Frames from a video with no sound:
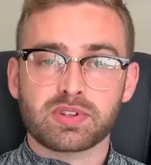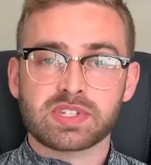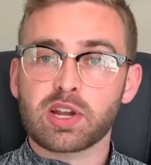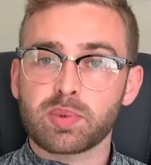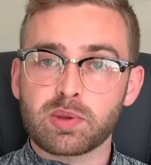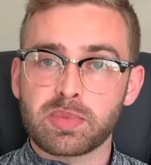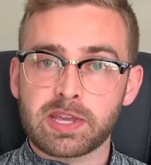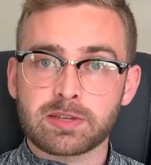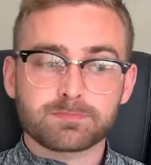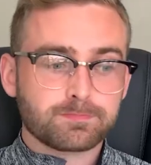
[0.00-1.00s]
it's
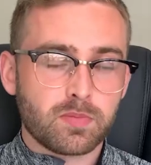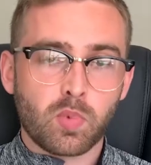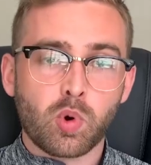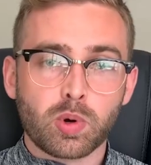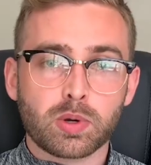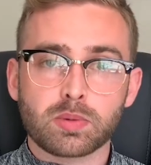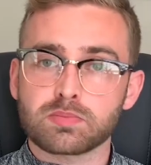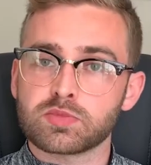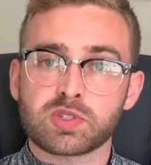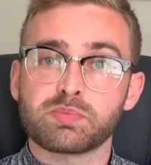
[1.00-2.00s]
Airbnb or
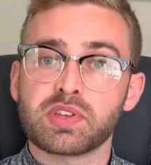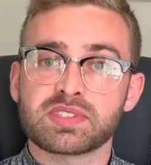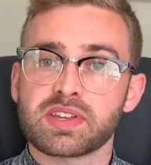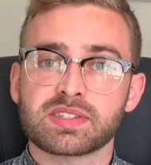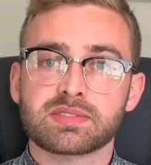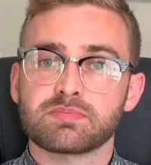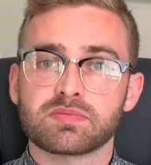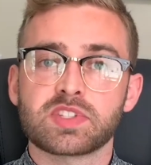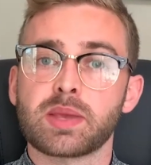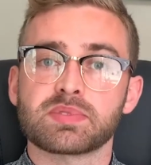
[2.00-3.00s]
just business
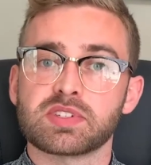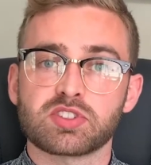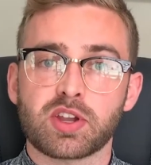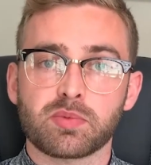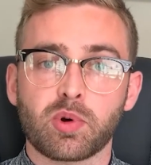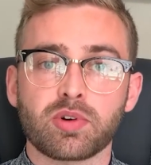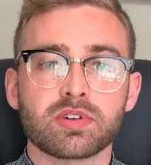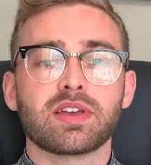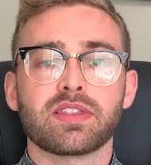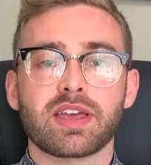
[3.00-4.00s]
tips in general,
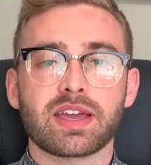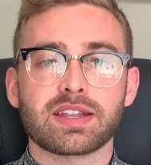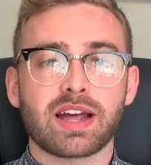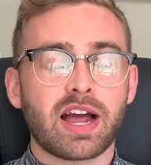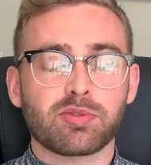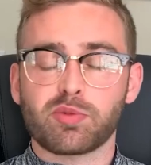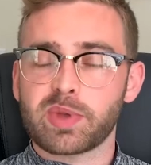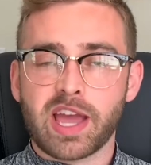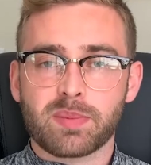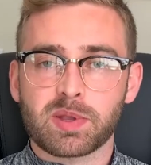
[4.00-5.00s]
then I will
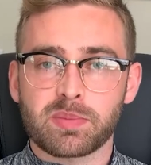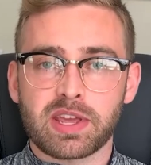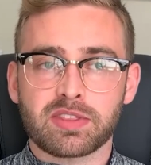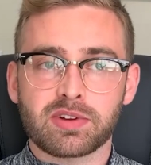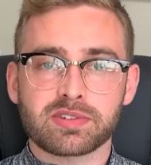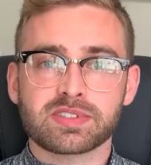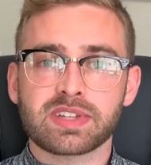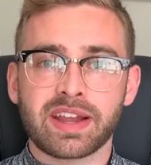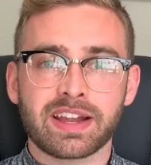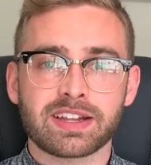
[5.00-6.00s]
be happy to make those,
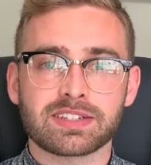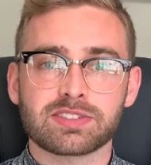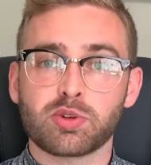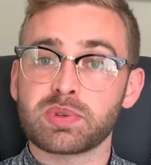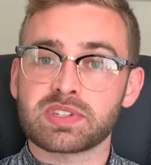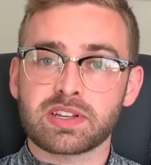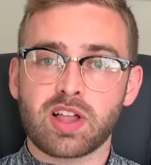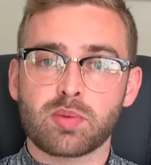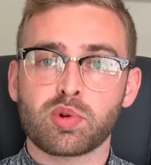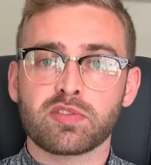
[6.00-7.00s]
and you'll be seeing a
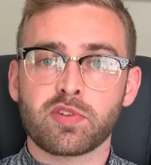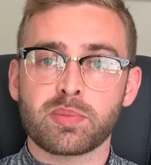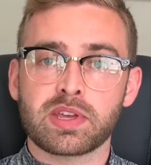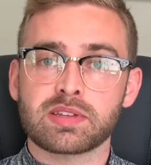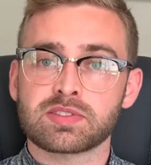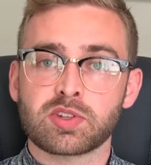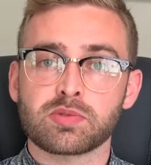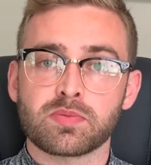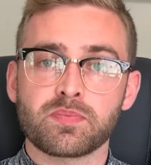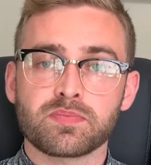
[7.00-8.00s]
lot more from me
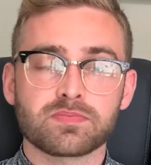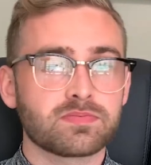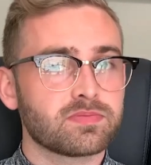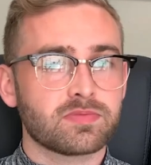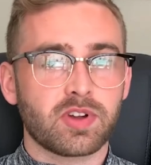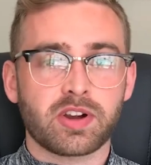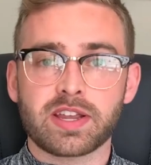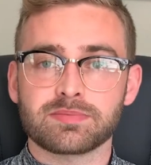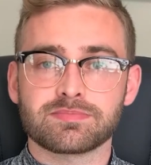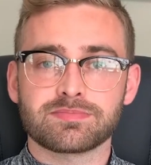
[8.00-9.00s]
soon. All
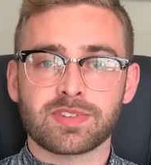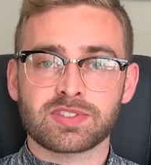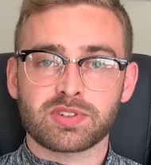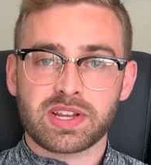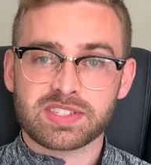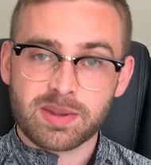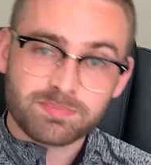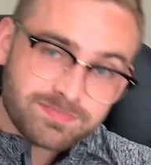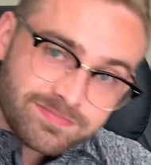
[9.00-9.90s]
right, until next time.